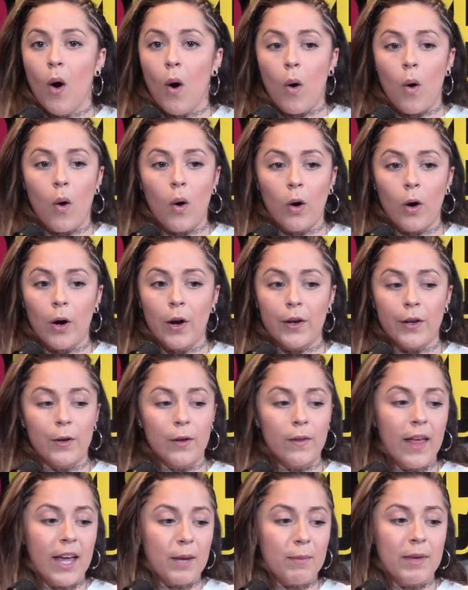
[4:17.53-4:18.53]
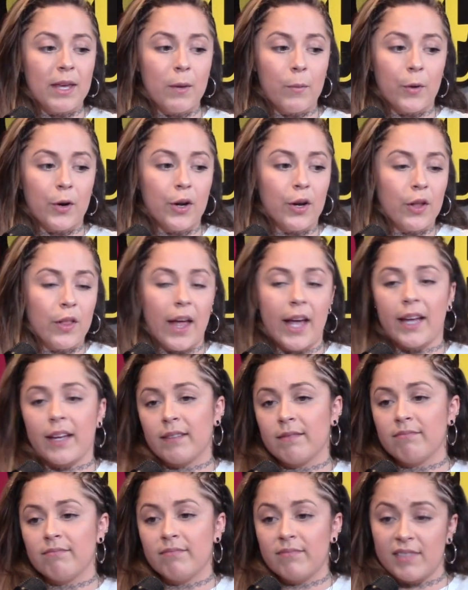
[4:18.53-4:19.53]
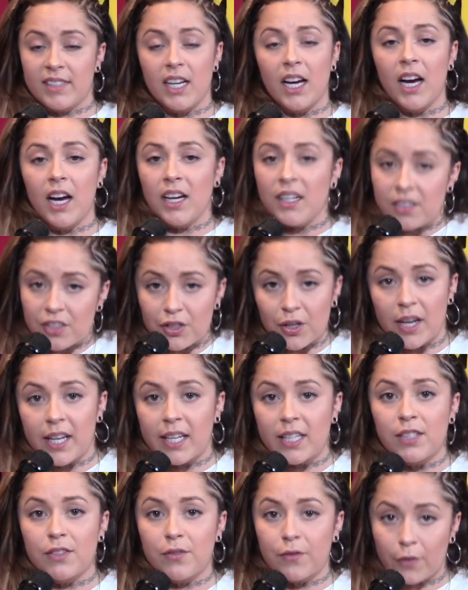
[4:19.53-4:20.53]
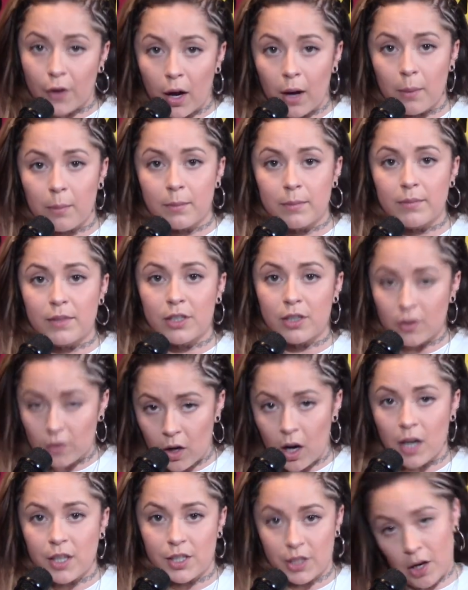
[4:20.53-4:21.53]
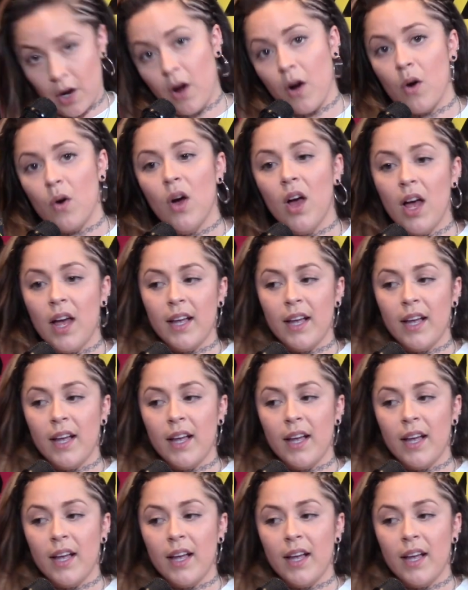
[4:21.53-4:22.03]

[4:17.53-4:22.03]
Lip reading: Or you're like me where you're like, duh, Drake is from Toronto.